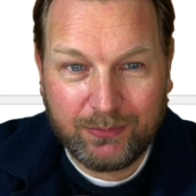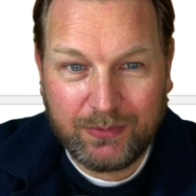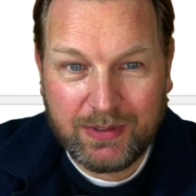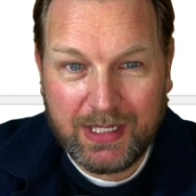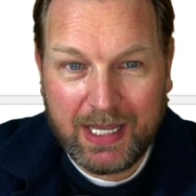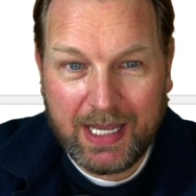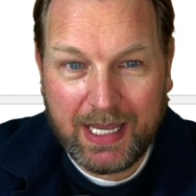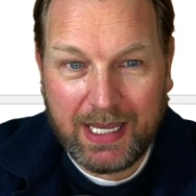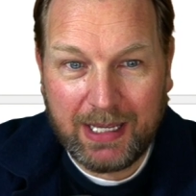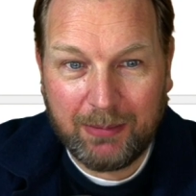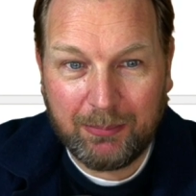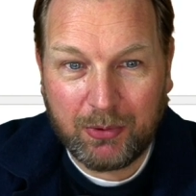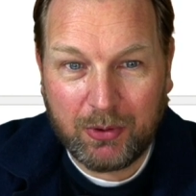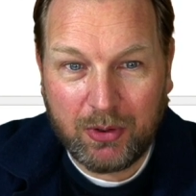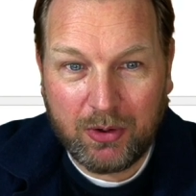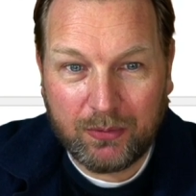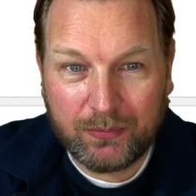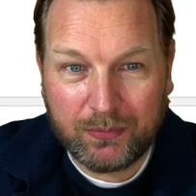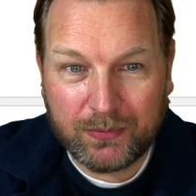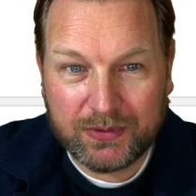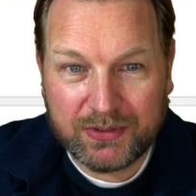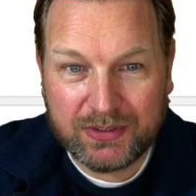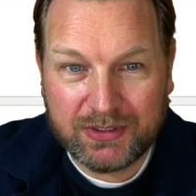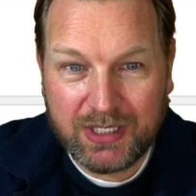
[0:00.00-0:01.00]
The app
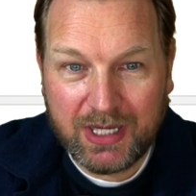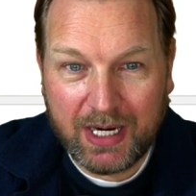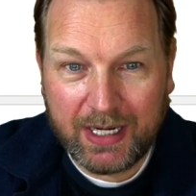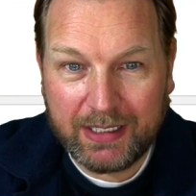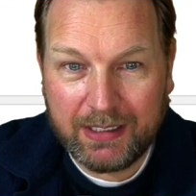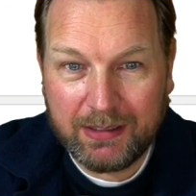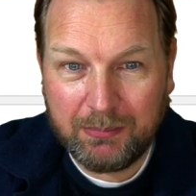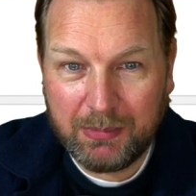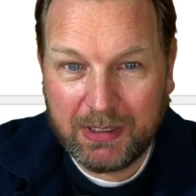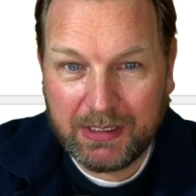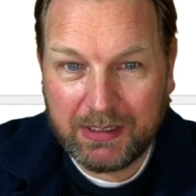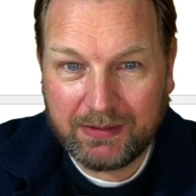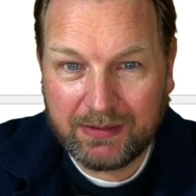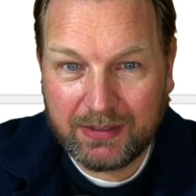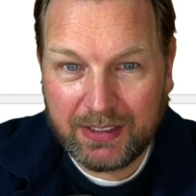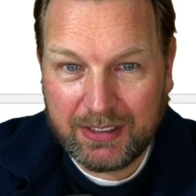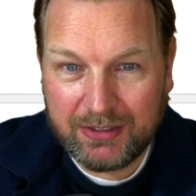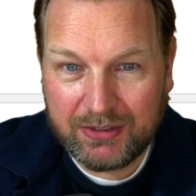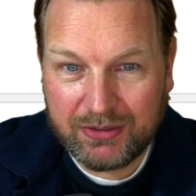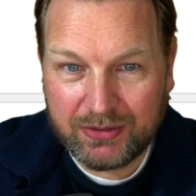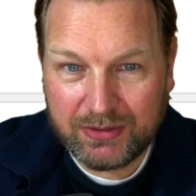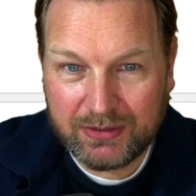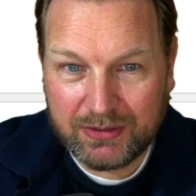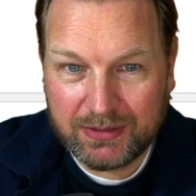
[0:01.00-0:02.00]
offers guided
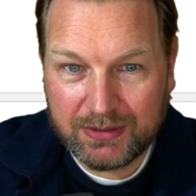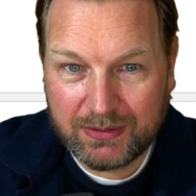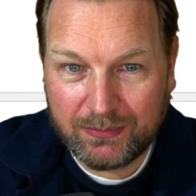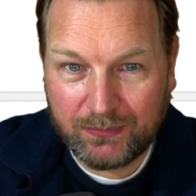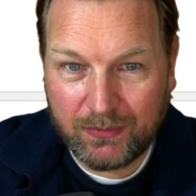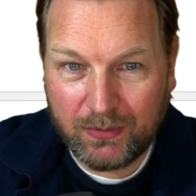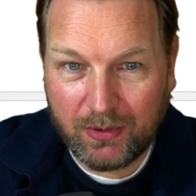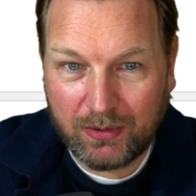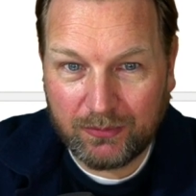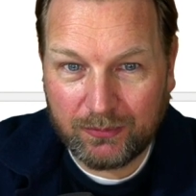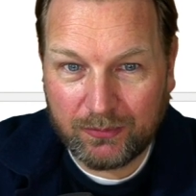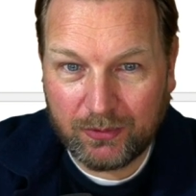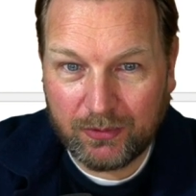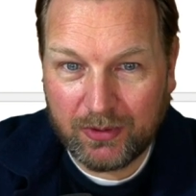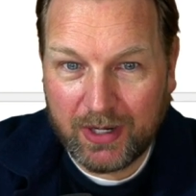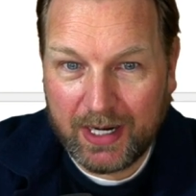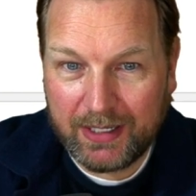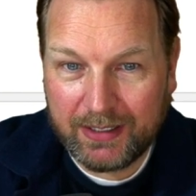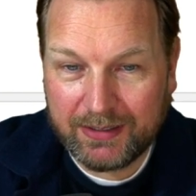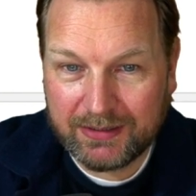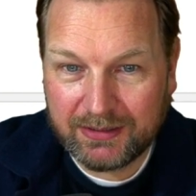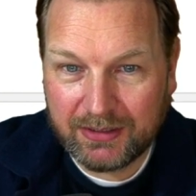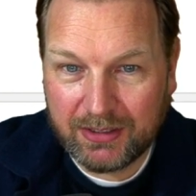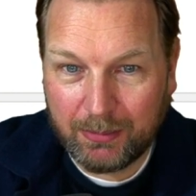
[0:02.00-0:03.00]
meditations for
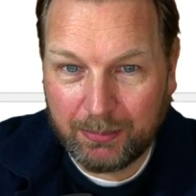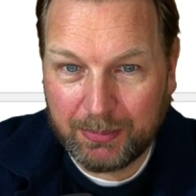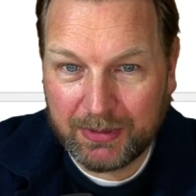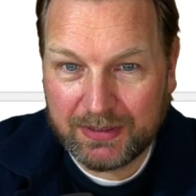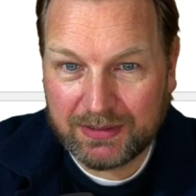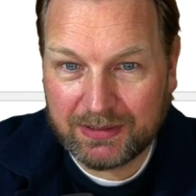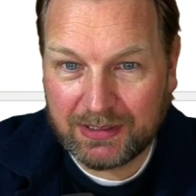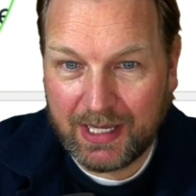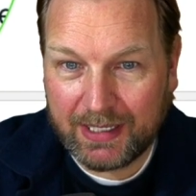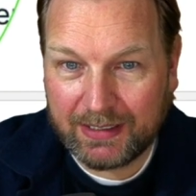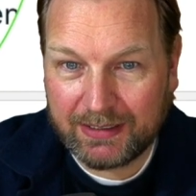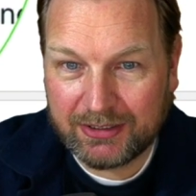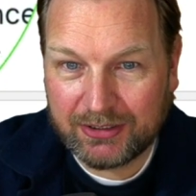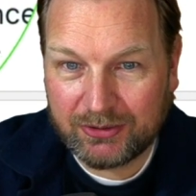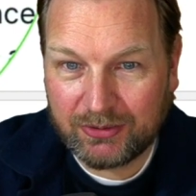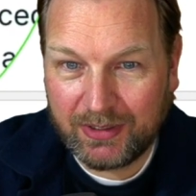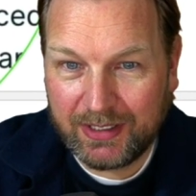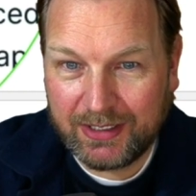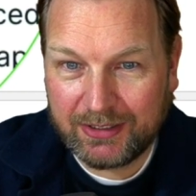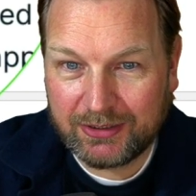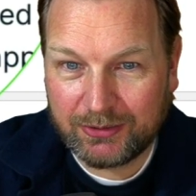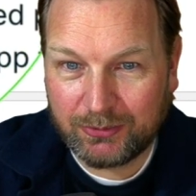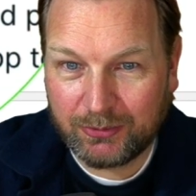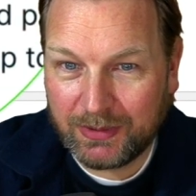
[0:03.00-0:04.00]
various topics like
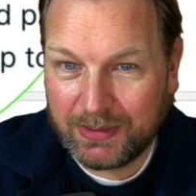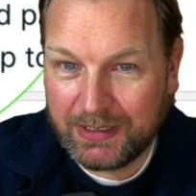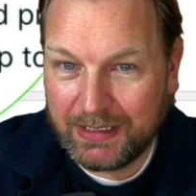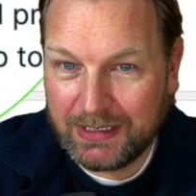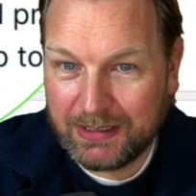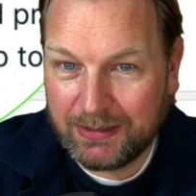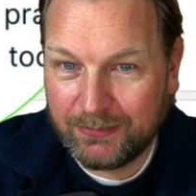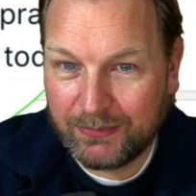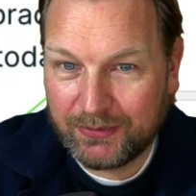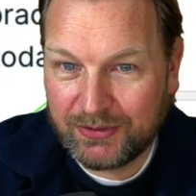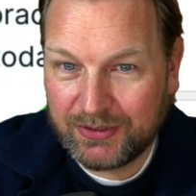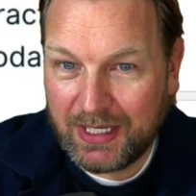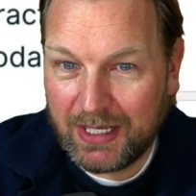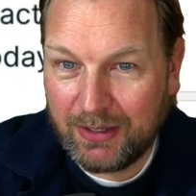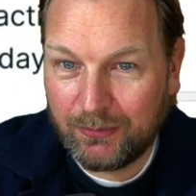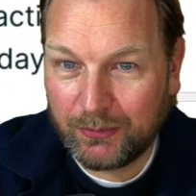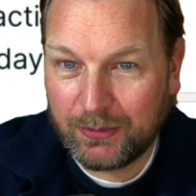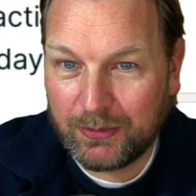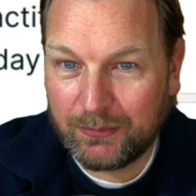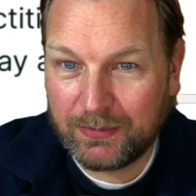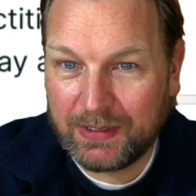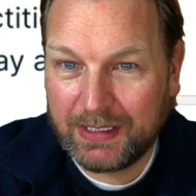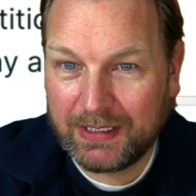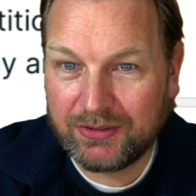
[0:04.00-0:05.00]
stress relief,
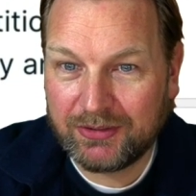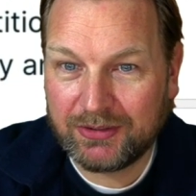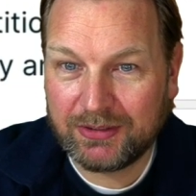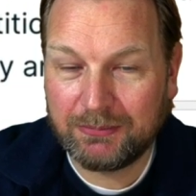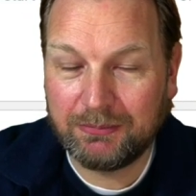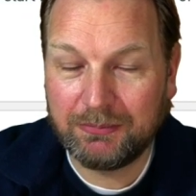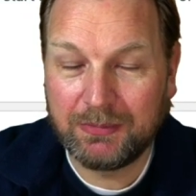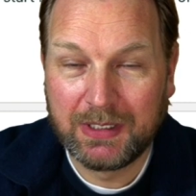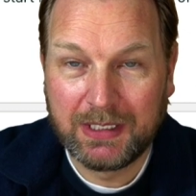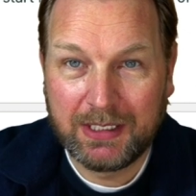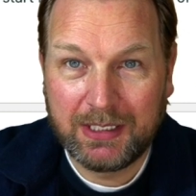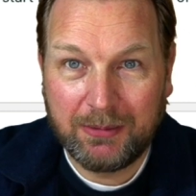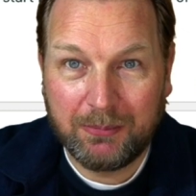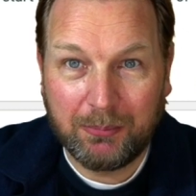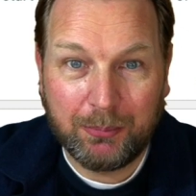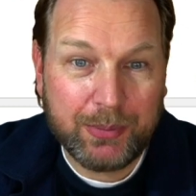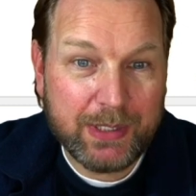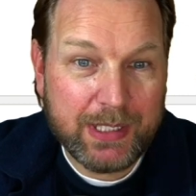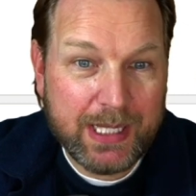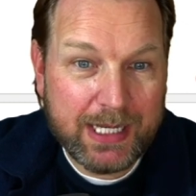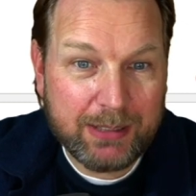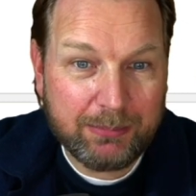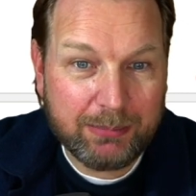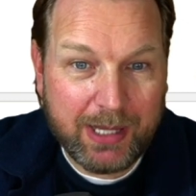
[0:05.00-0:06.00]
self-reflection,
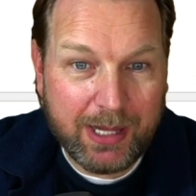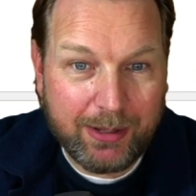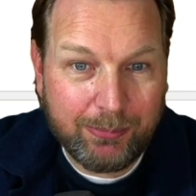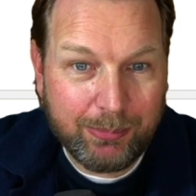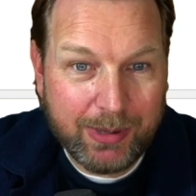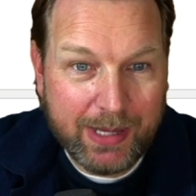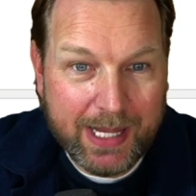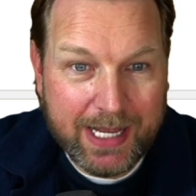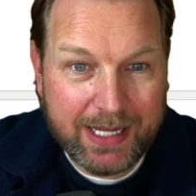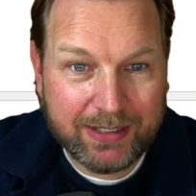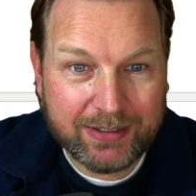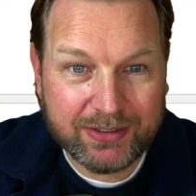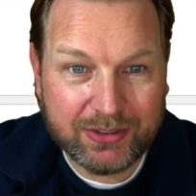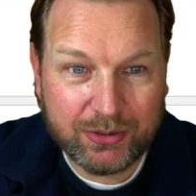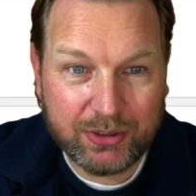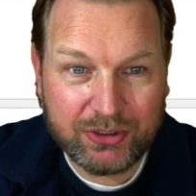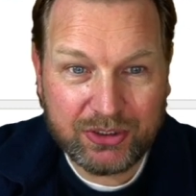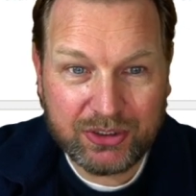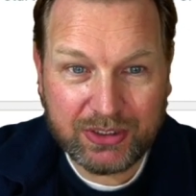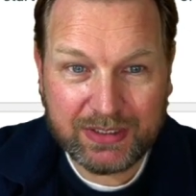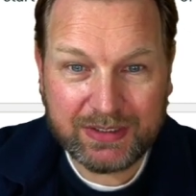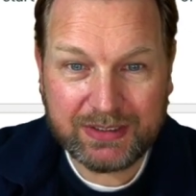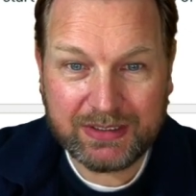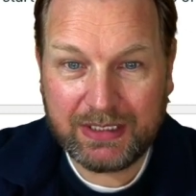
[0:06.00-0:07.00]
blah, blah, blah. So as
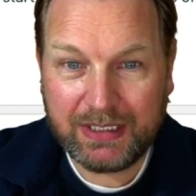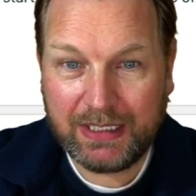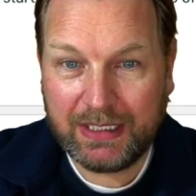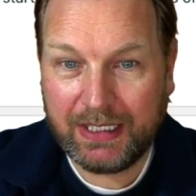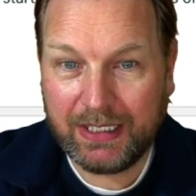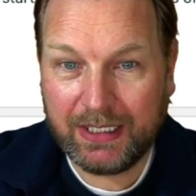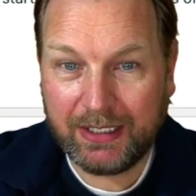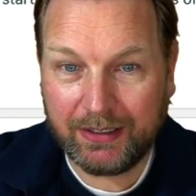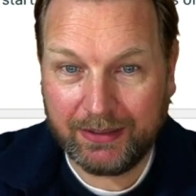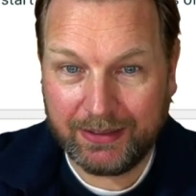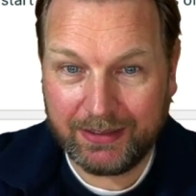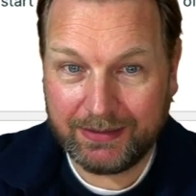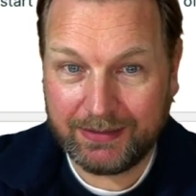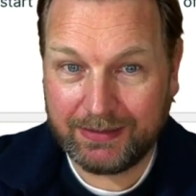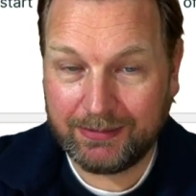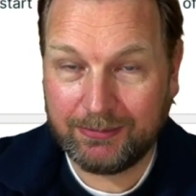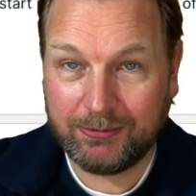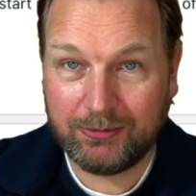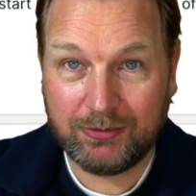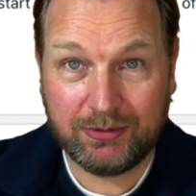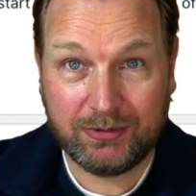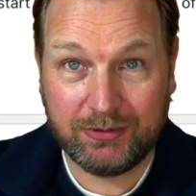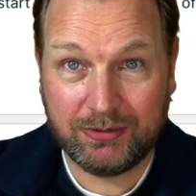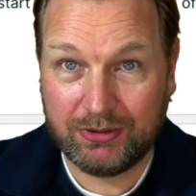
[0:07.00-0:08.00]
you can see here, it
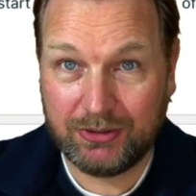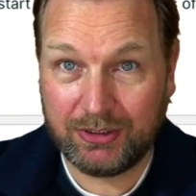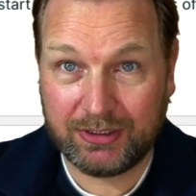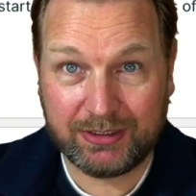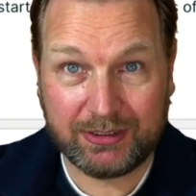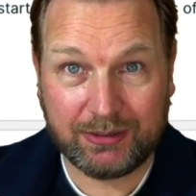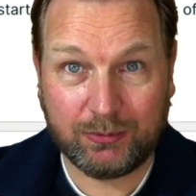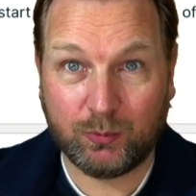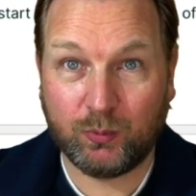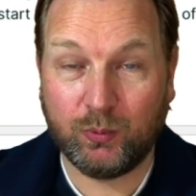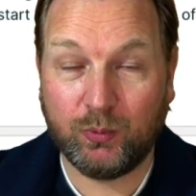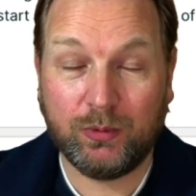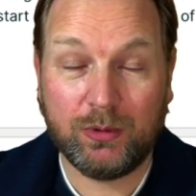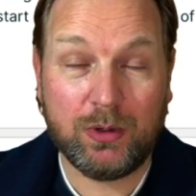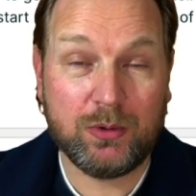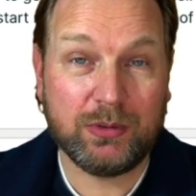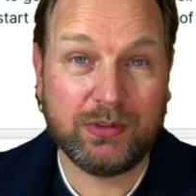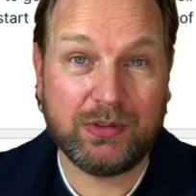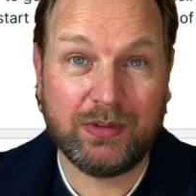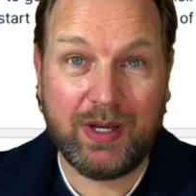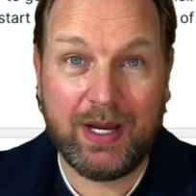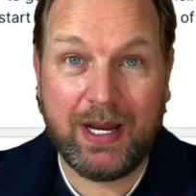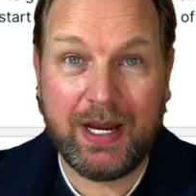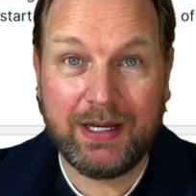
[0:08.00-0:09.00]
just
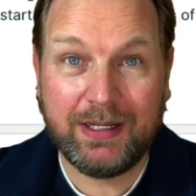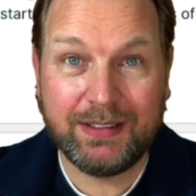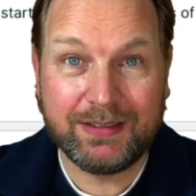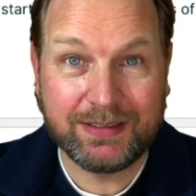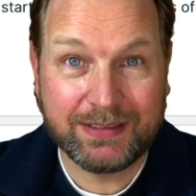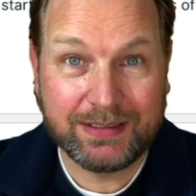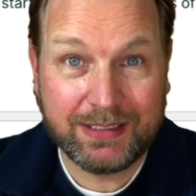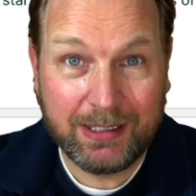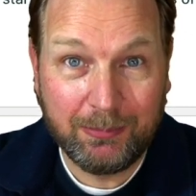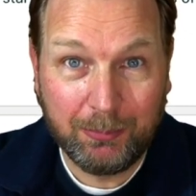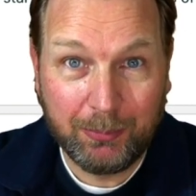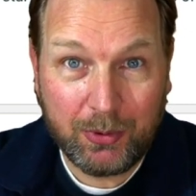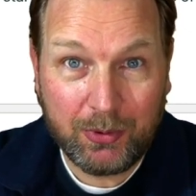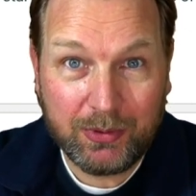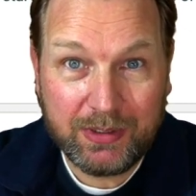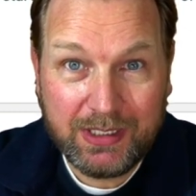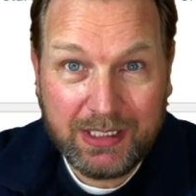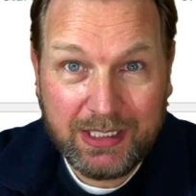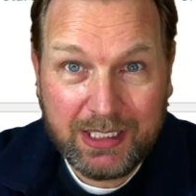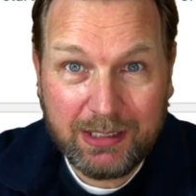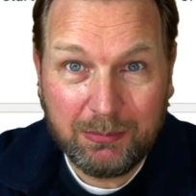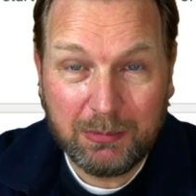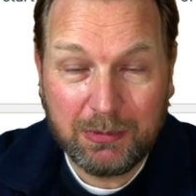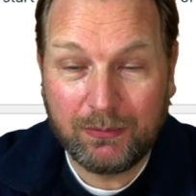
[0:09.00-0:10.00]
wrote a simple
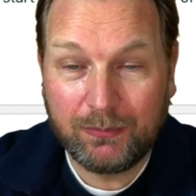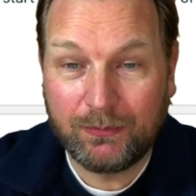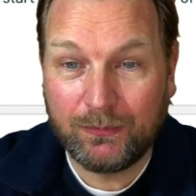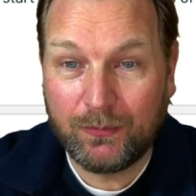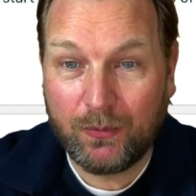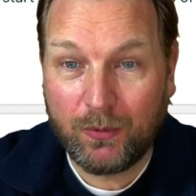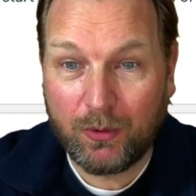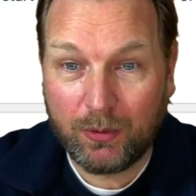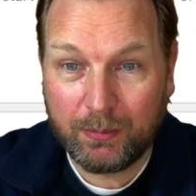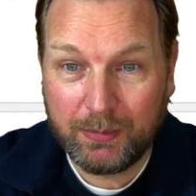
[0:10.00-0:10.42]
email for